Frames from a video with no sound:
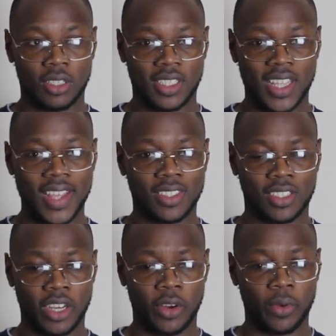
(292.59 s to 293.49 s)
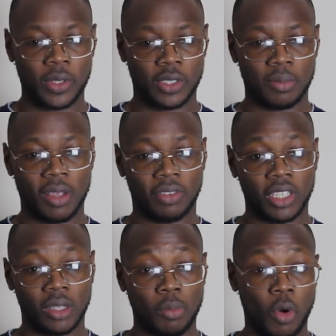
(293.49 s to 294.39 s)
state terrorism have
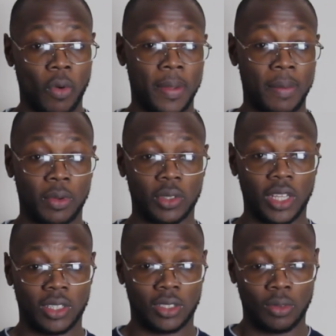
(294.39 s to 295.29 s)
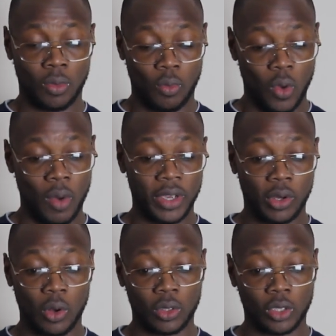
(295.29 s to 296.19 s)
killed more people than what we
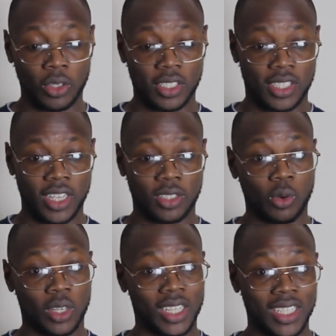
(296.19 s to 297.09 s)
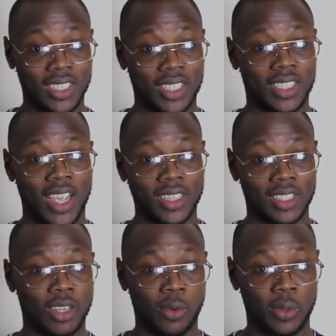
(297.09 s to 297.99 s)
call non-state or clandestine
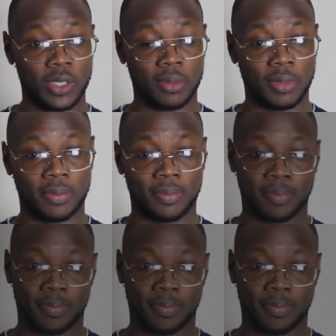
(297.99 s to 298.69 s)
terrorism.